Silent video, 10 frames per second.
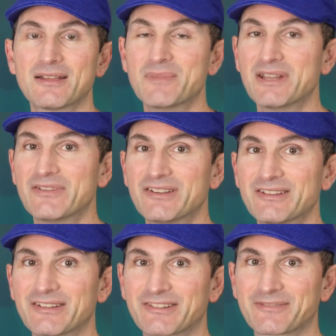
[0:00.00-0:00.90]
Benefit
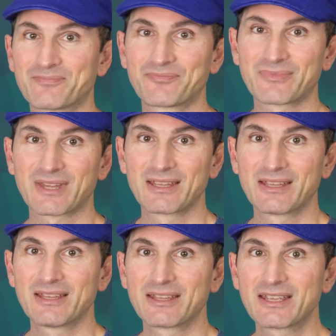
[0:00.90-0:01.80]
6.
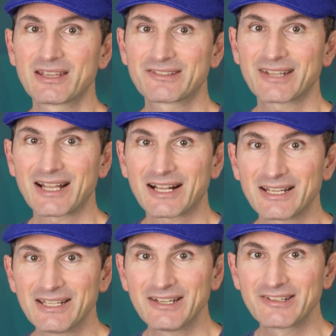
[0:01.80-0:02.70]
KiCad's
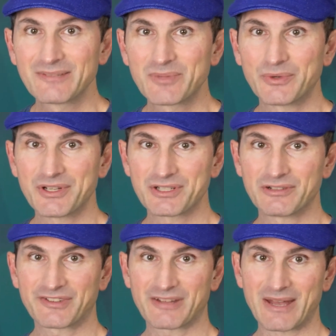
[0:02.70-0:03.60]
clear separation
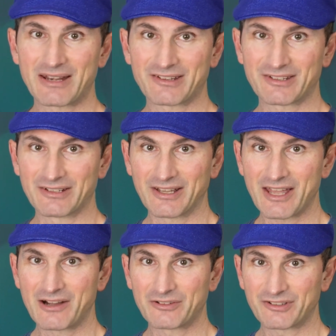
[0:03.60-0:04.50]
of schematics and
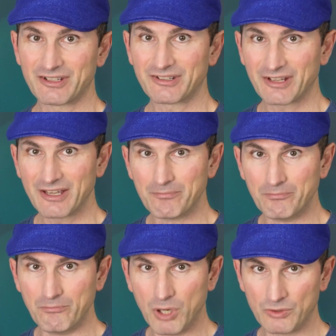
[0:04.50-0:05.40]
layouts is a
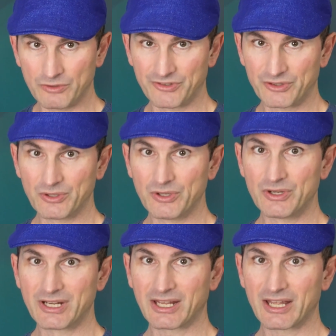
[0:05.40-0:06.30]
bonus to
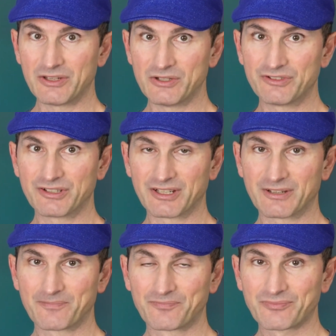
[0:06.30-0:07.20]
learning and using
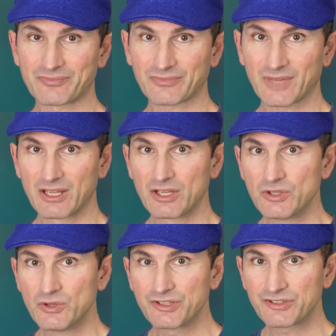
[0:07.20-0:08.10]
it.
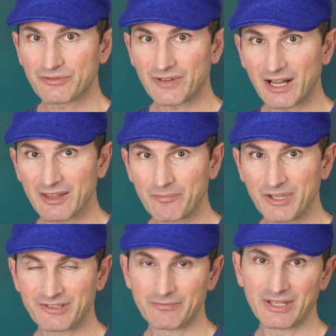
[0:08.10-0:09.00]
Users of other
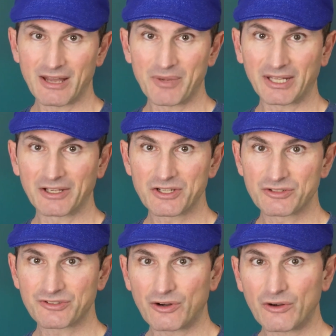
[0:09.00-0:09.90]
PCB
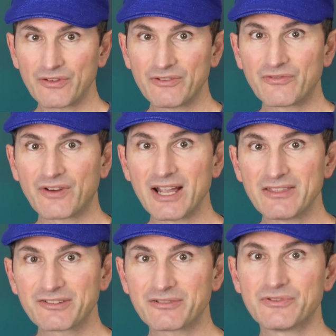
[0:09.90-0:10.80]
applications often
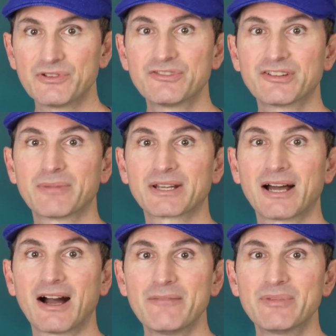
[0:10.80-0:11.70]
find this confusing,
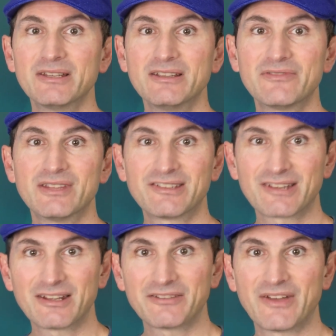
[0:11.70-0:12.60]
but I believe it's
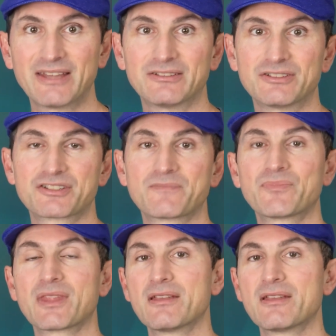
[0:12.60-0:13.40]
an advantage.